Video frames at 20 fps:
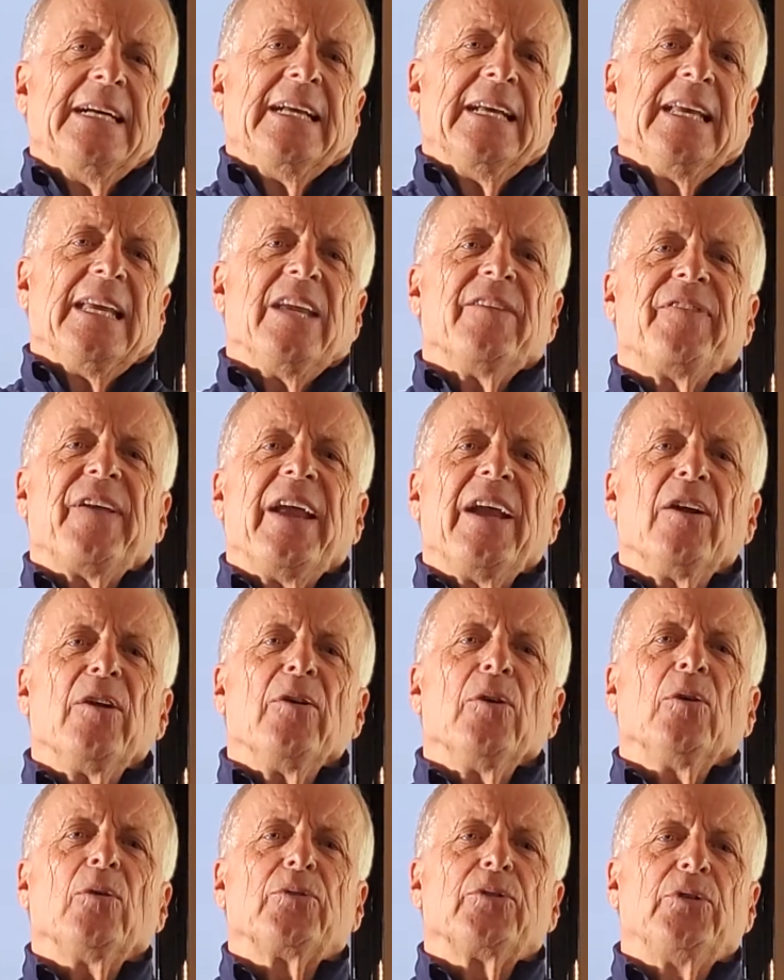If
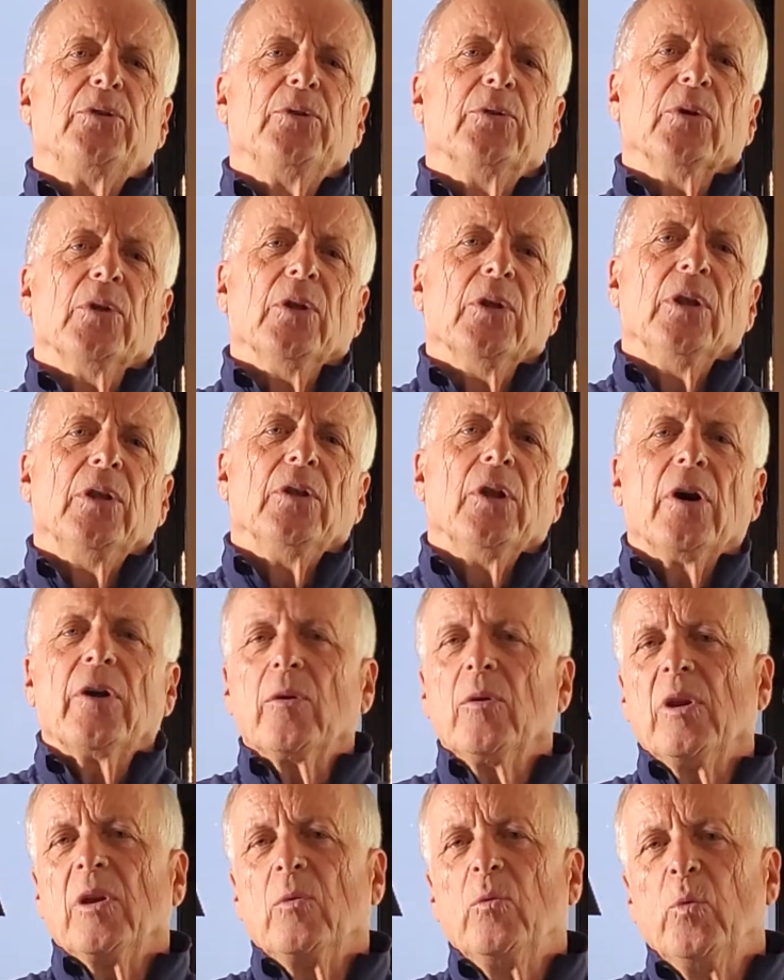Aaron O'Toole not
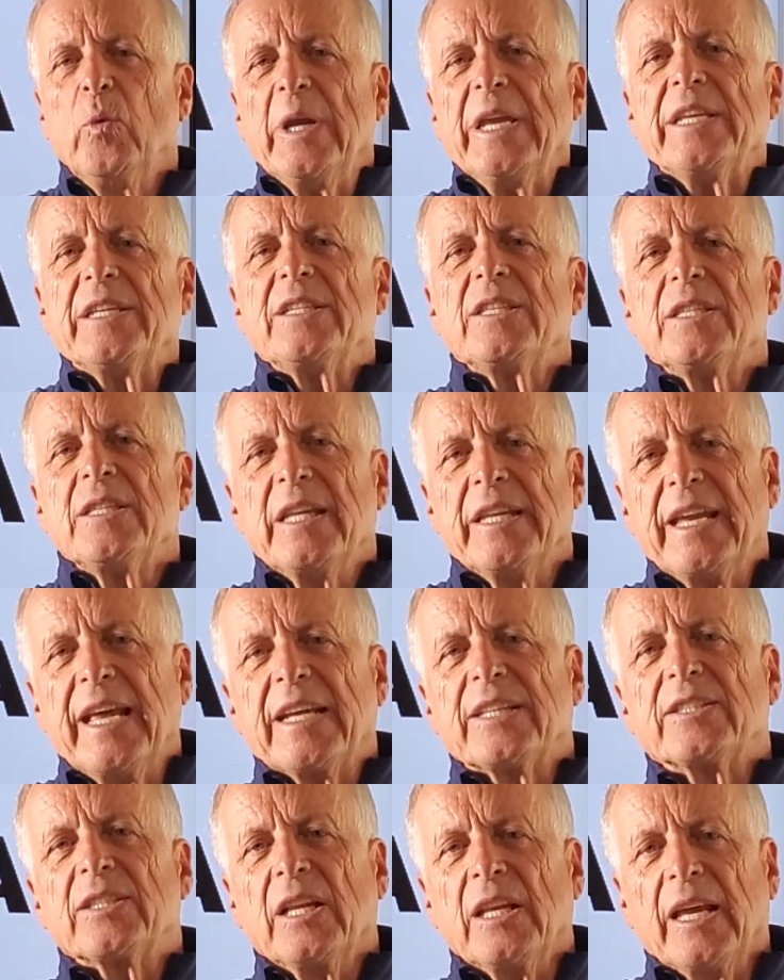only wins the
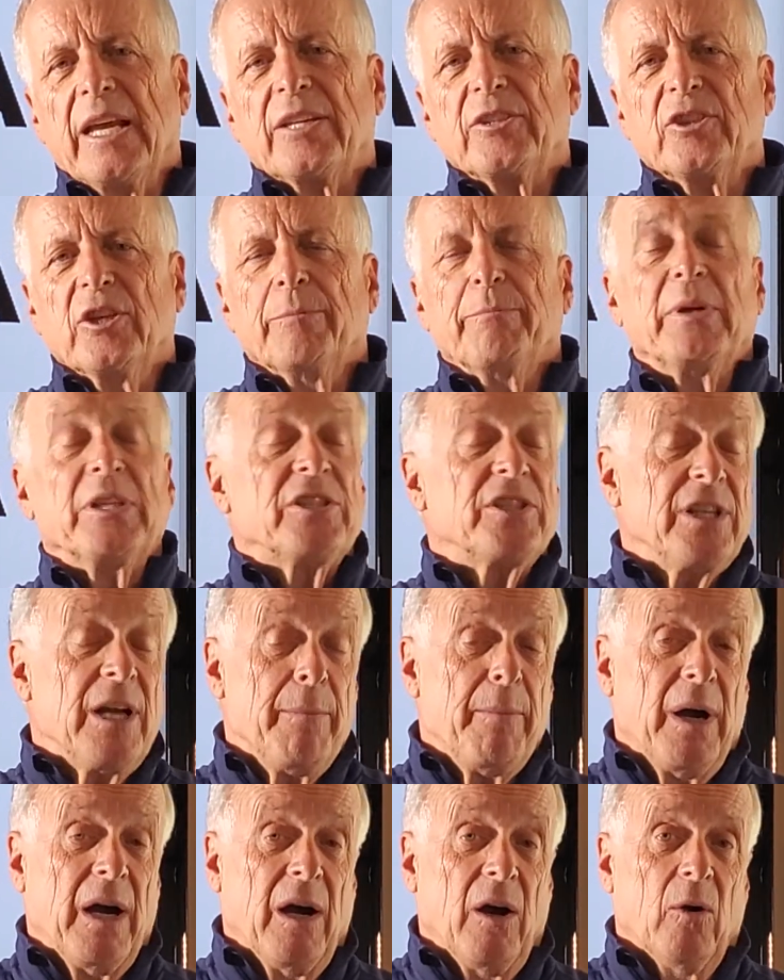next election, but
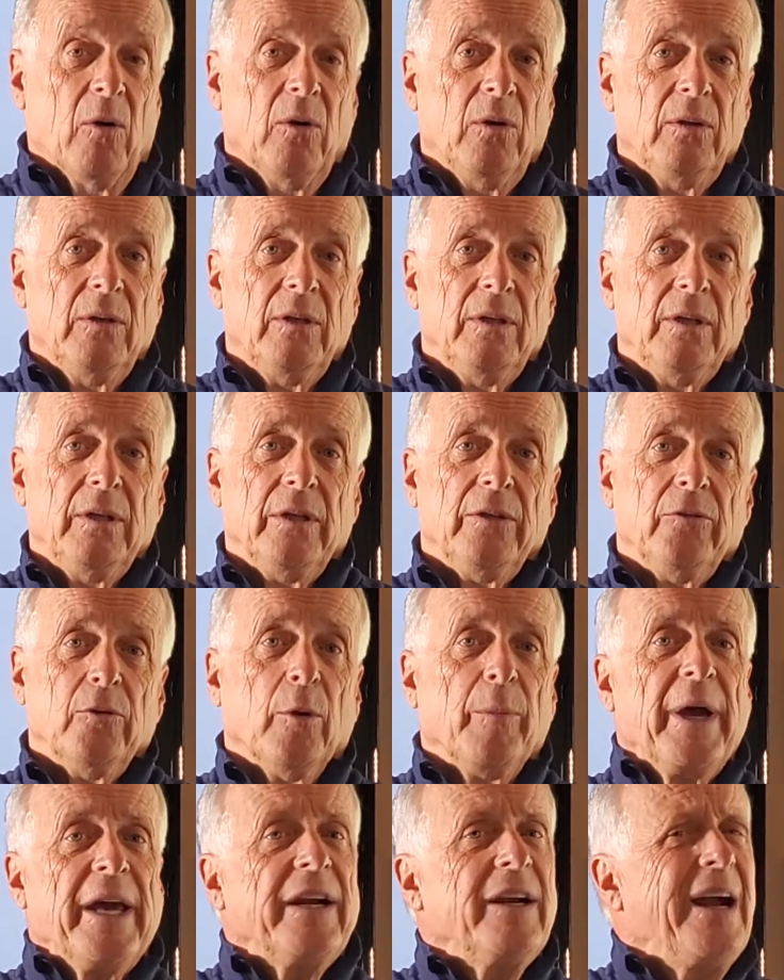somehow, no
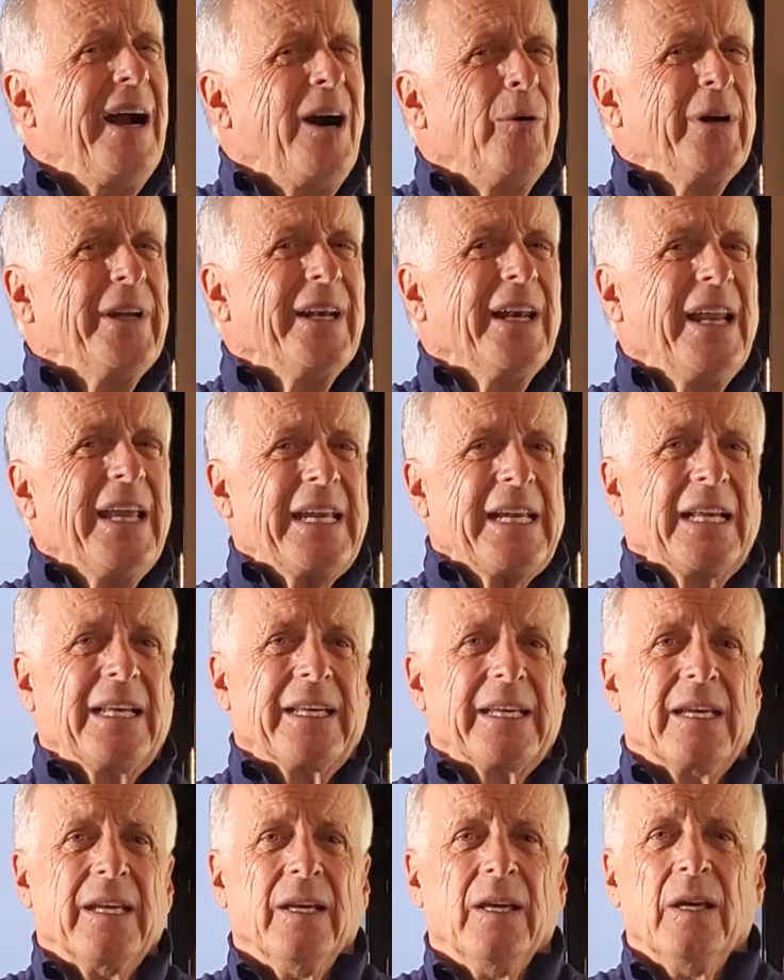matter how
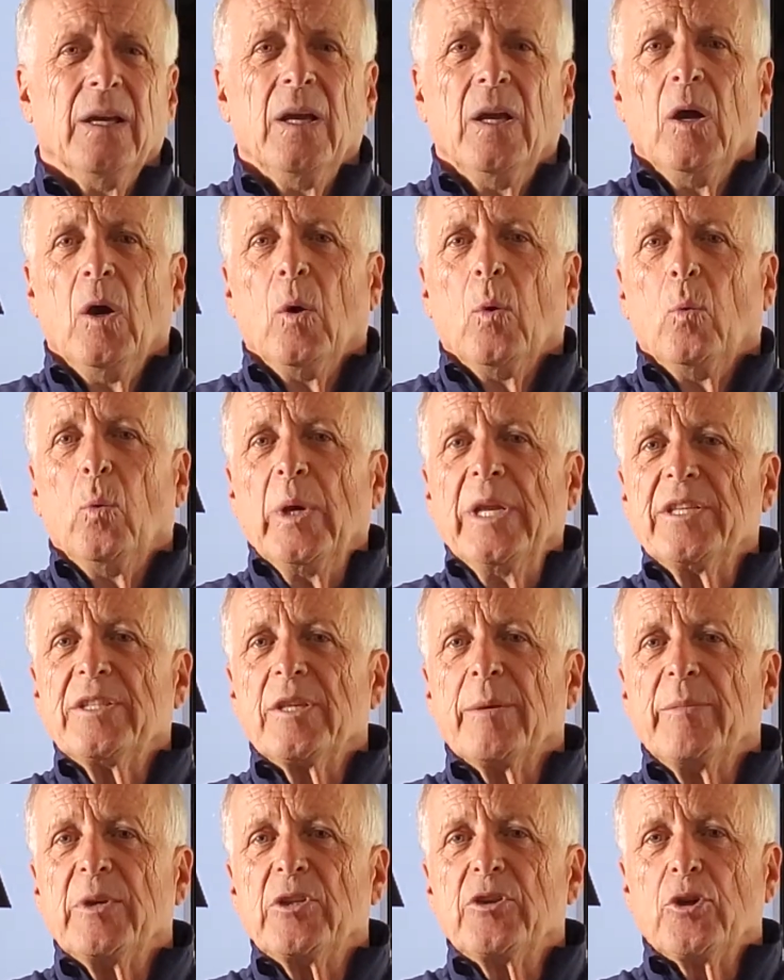unlikely, wins
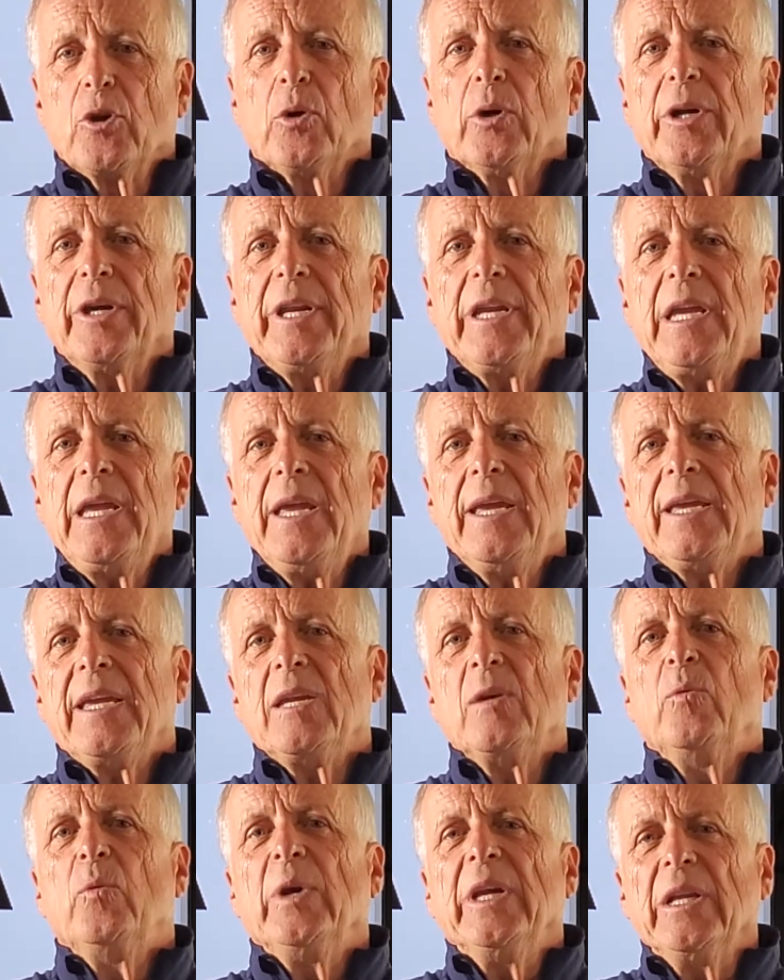a majority,
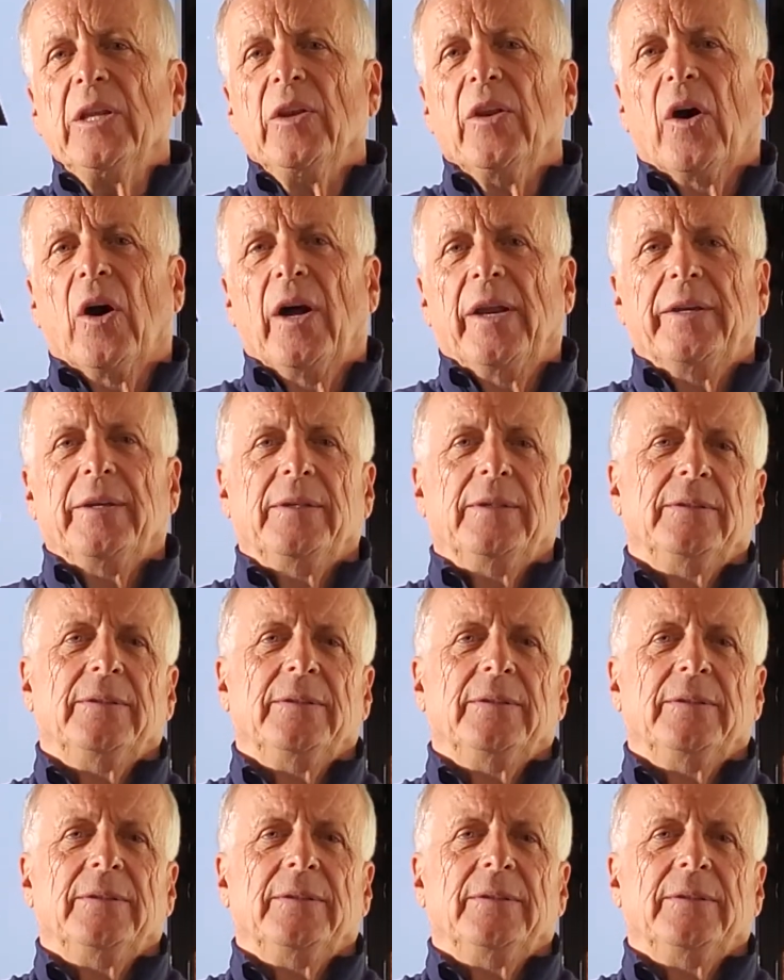he will not.